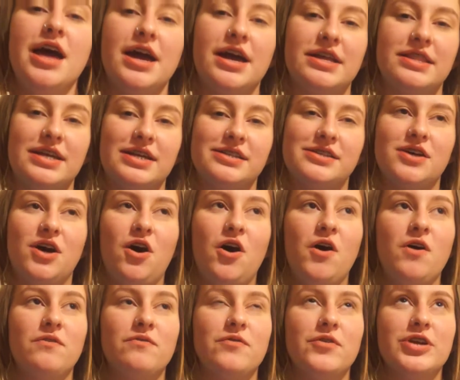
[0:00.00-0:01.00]
And that's
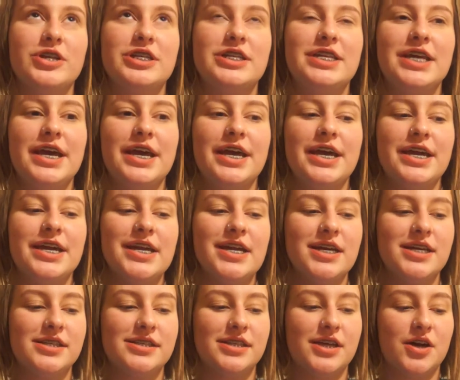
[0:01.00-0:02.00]
all for today.
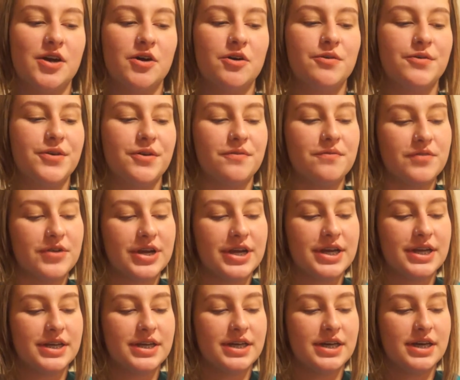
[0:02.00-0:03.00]
So don't
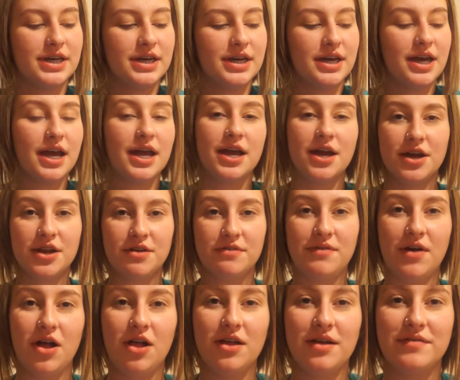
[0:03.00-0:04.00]
forget to
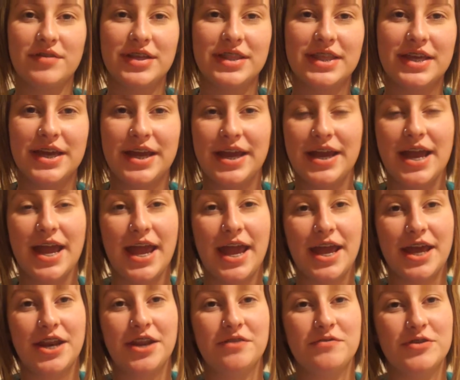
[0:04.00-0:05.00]
follow everything.
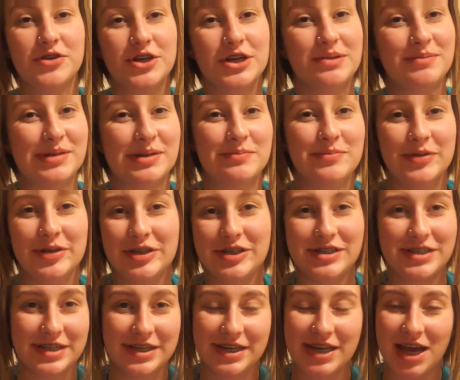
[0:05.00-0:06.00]
And if you're going to make a
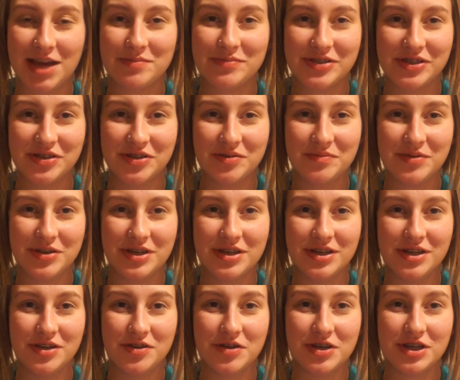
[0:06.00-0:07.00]
purchase anytime soon,
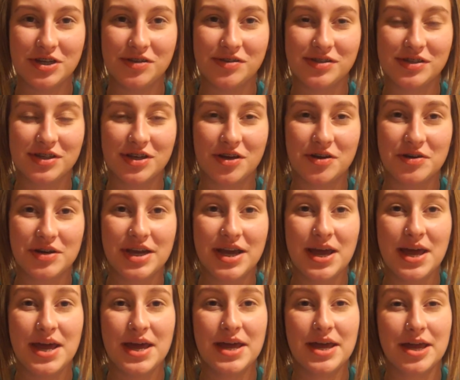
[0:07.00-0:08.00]
you can use the code
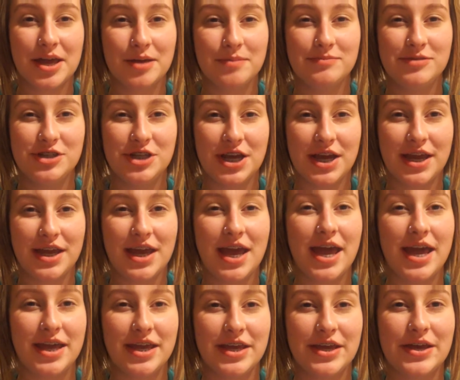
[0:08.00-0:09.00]

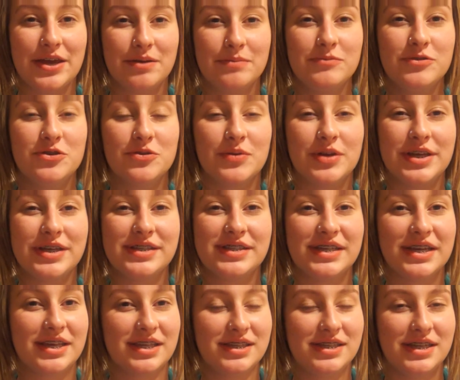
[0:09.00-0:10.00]

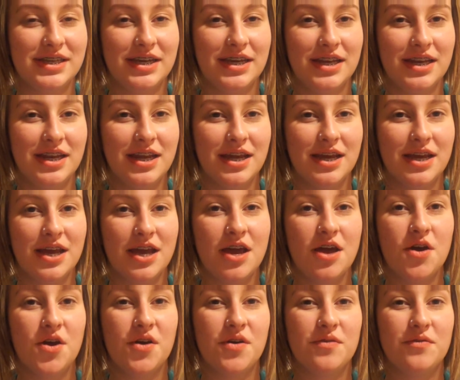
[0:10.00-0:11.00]
MJAM2016
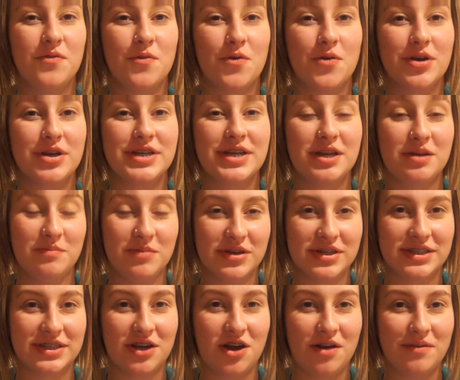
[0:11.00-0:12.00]
for
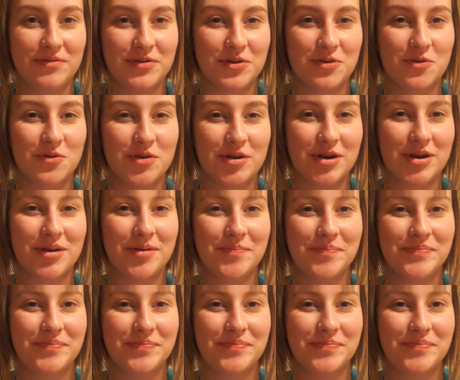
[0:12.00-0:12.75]
10% off your order.